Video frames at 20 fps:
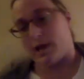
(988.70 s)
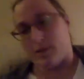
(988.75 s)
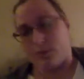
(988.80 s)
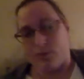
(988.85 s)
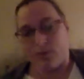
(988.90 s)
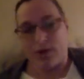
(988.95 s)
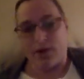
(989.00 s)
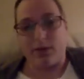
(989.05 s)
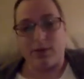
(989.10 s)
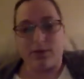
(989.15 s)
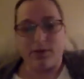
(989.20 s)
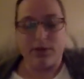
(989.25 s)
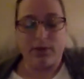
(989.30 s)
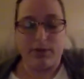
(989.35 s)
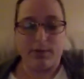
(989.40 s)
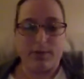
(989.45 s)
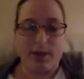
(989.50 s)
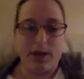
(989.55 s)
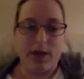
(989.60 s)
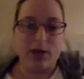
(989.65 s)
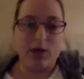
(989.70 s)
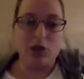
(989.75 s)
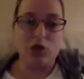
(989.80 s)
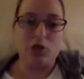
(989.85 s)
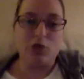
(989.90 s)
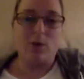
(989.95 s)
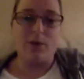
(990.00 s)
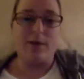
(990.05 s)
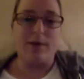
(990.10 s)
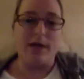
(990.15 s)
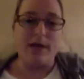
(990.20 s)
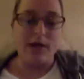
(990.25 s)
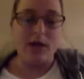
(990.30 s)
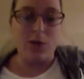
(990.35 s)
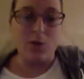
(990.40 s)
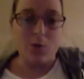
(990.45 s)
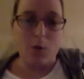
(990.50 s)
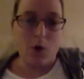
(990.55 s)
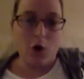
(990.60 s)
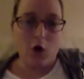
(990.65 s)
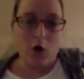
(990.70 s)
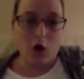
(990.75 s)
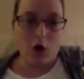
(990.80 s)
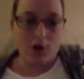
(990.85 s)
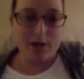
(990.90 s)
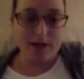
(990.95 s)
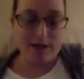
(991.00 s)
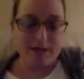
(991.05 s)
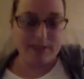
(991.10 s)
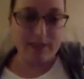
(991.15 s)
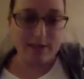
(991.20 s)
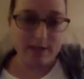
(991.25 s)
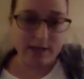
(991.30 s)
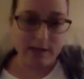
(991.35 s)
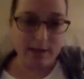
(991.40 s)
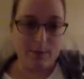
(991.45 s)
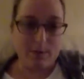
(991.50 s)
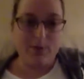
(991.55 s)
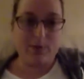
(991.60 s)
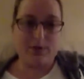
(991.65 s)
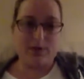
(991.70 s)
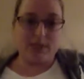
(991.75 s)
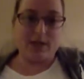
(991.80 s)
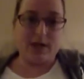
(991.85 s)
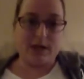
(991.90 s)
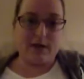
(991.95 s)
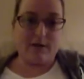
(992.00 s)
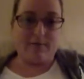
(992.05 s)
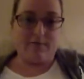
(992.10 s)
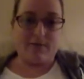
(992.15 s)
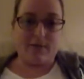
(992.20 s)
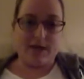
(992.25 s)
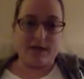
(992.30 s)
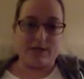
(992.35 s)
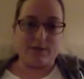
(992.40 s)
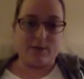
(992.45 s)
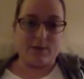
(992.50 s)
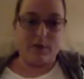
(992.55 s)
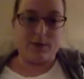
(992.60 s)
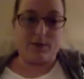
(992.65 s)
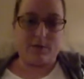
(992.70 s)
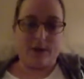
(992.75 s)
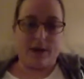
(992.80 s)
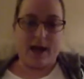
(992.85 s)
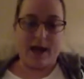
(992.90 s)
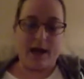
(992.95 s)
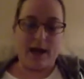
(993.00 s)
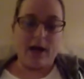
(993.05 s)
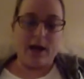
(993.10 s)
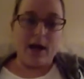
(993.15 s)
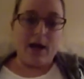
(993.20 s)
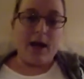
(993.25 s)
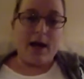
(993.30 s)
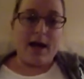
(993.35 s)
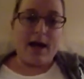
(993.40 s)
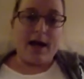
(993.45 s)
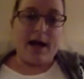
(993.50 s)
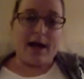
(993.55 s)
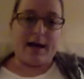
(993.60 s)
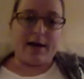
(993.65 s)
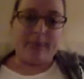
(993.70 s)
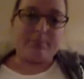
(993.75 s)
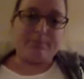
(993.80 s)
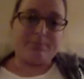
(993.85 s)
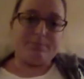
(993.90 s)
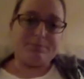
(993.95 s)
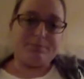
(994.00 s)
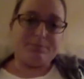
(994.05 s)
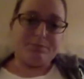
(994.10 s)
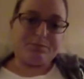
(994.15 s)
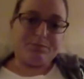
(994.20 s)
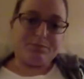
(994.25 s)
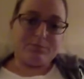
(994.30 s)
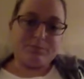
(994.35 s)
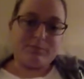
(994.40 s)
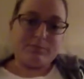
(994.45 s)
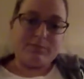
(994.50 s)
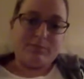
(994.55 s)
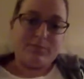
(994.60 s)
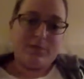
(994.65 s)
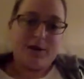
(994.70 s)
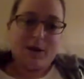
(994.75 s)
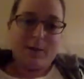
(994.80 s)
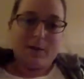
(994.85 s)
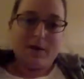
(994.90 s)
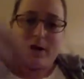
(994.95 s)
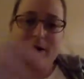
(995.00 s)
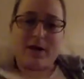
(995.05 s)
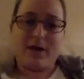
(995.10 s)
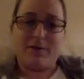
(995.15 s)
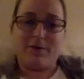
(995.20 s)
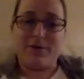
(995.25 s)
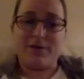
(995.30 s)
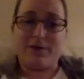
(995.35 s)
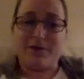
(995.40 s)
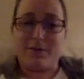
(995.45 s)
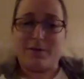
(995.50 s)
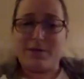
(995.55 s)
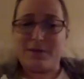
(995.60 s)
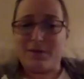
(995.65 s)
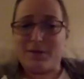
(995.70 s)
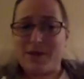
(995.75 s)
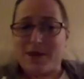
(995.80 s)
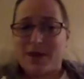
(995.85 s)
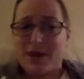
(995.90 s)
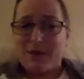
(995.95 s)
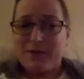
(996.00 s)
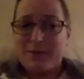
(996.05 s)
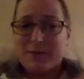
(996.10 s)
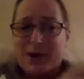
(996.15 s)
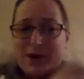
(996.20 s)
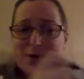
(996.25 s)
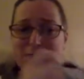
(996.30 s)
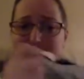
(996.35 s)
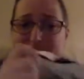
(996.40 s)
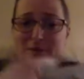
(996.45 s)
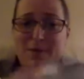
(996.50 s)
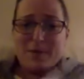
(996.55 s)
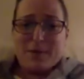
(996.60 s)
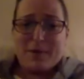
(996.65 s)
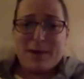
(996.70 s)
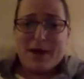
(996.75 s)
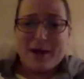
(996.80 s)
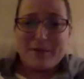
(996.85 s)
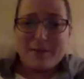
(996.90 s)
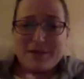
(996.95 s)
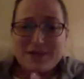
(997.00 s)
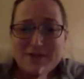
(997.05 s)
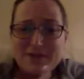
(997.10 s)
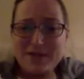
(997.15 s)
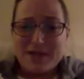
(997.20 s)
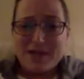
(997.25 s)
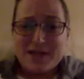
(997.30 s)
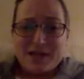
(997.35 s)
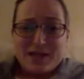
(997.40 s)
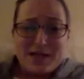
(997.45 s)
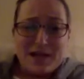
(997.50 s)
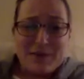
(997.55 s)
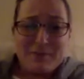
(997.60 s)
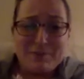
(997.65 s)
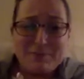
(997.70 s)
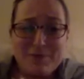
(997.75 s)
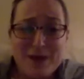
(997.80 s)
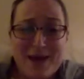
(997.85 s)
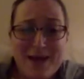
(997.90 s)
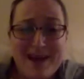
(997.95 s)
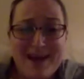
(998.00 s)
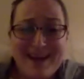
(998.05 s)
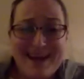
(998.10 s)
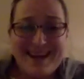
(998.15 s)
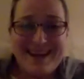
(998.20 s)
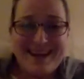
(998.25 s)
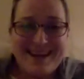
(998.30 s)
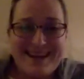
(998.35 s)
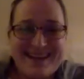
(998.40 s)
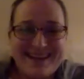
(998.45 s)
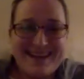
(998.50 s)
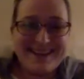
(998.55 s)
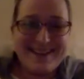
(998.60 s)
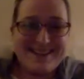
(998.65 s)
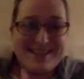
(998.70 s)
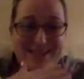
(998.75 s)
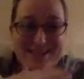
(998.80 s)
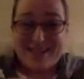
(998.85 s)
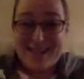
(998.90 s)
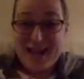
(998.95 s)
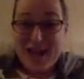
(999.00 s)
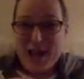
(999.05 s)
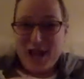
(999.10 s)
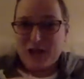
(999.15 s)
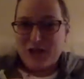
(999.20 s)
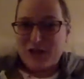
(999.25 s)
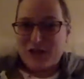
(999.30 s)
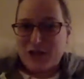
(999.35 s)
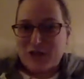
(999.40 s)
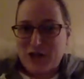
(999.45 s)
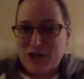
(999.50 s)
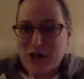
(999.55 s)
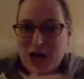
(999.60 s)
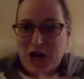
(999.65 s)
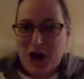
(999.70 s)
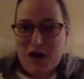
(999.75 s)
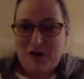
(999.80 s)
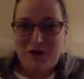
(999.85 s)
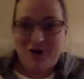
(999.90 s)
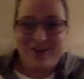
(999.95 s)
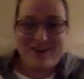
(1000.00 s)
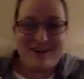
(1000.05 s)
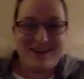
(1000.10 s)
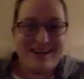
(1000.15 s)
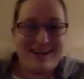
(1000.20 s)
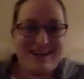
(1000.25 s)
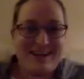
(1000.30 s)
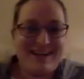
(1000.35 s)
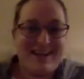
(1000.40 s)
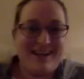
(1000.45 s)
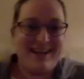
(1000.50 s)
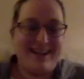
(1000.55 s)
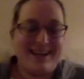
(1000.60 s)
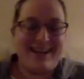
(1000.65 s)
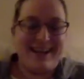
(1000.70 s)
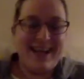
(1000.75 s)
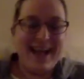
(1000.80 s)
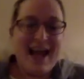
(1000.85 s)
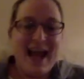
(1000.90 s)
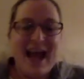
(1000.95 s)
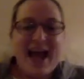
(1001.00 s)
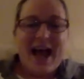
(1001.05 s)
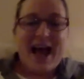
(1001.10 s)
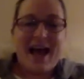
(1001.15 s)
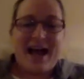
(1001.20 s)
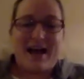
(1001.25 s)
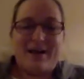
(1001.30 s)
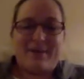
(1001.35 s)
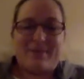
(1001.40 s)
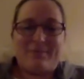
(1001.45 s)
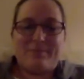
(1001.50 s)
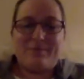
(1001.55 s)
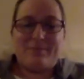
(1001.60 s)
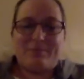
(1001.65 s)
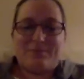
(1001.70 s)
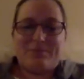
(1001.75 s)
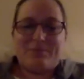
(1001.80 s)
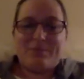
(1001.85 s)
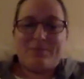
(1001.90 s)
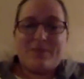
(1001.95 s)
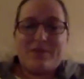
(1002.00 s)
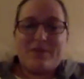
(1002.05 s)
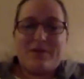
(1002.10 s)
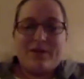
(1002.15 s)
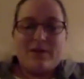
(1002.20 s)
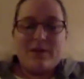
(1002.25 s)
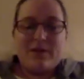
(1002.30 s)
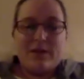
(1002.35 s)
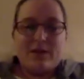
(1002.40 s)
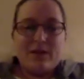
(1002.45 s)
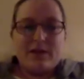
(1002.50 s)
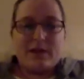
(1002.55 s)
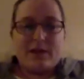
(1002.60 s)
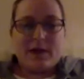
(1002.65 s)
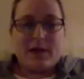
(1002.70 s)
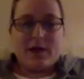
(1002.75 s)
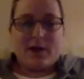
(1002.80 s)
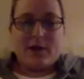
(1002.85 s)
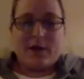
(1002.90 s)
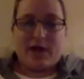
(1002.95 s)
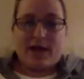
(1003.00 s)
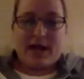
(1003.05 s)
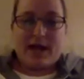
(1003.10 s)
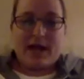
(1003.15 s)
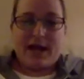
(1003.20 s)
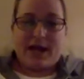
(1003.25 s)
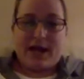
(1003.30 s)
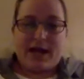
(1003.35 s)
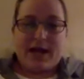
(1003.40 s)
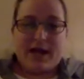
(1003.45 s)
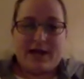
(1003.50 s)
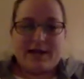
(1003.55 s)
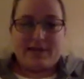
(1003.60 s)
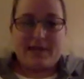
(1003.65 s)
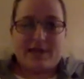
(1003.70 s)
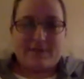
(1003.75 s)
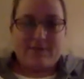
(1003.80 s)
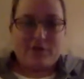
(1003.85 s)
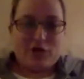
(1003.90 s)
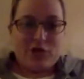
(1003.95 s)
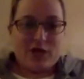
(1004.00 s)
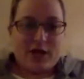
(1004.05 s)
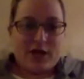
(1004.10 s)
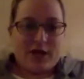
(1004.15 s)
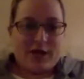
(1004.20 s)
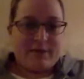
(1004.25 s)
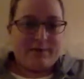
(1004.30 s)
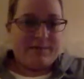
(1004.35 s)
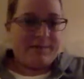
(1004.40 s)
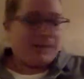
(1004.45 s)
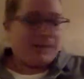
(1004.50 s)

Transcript: with making sure that you are consistently posting in Facebook, right? I'm going to cover this up because I'm kind of embarrassed about my MTV tank top. just so you know. So, hey, Safety Shannon.